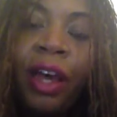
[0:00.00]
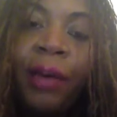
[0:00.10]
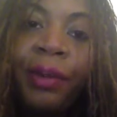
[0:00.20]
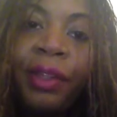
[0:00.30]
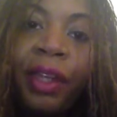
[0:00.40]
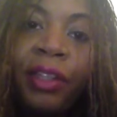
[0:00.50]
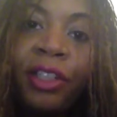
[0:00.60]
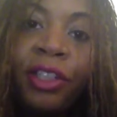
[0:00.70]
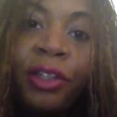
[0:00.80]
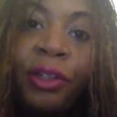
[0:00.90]
I would like
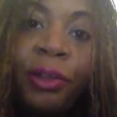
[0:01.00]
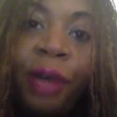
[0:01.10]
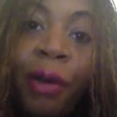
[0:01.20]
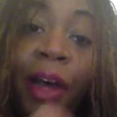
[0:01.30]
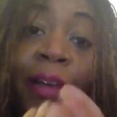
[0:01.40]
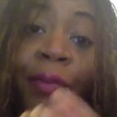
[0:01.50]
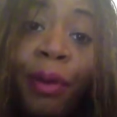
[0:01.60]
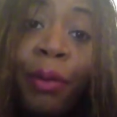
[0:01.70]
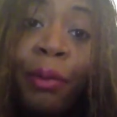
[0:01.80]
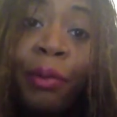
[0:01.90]
to show you how I've
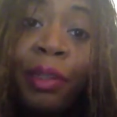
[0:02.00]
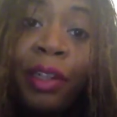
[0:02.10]
probably